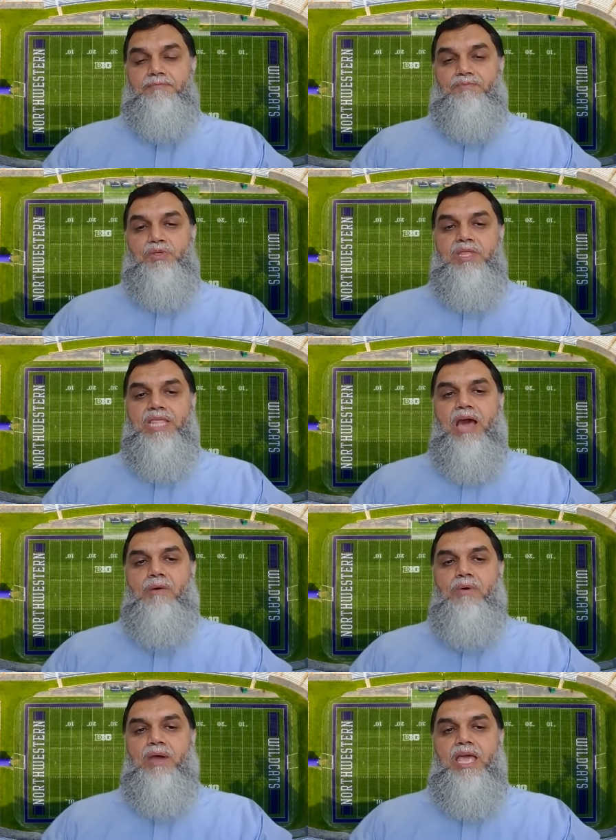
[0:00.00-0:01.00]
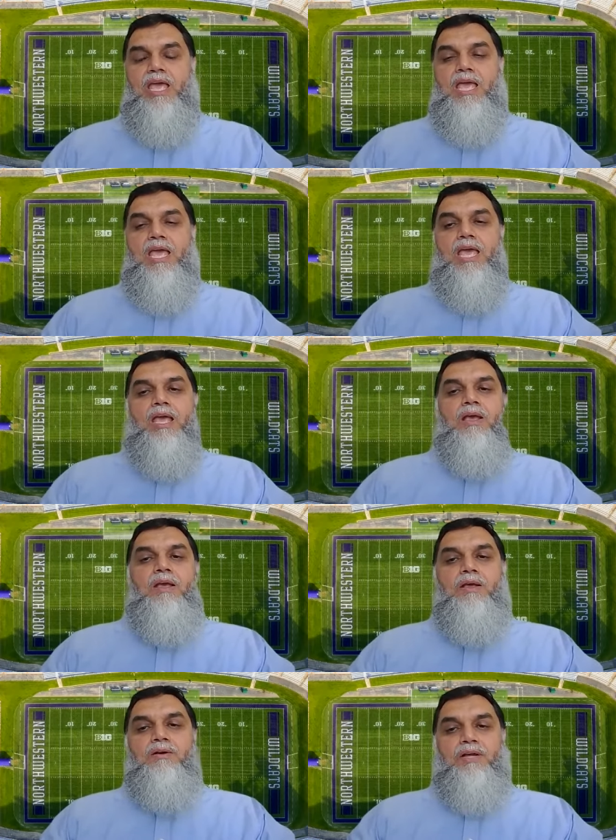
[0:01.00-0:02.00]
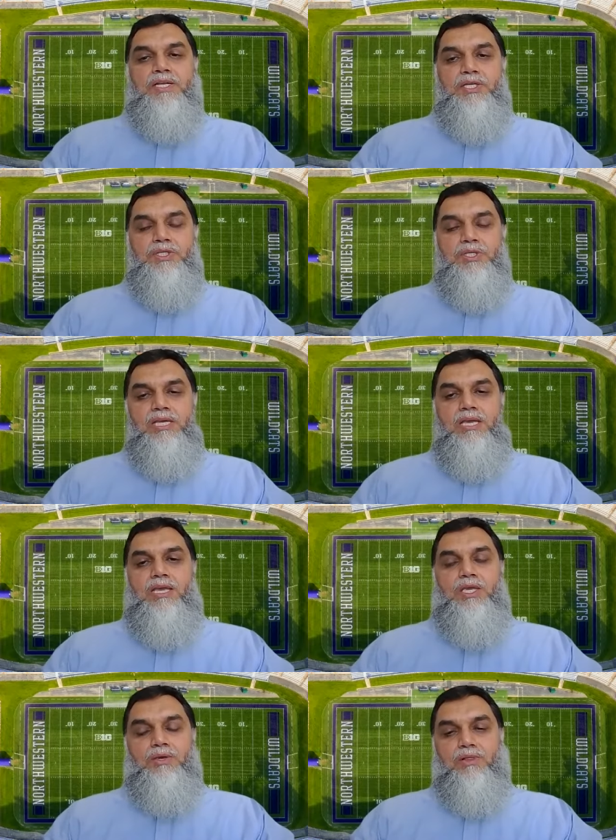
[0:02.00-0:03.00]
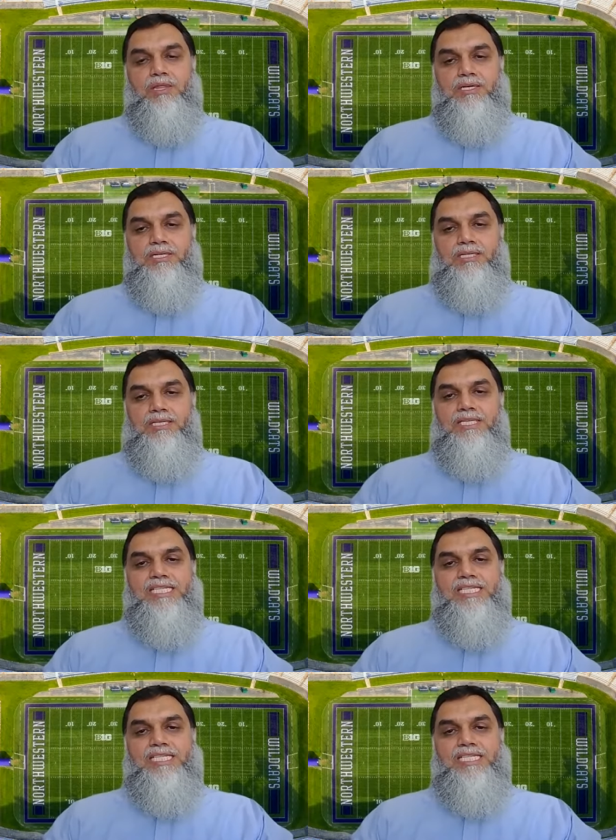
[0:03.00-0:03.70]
So that way, initially, you will learn.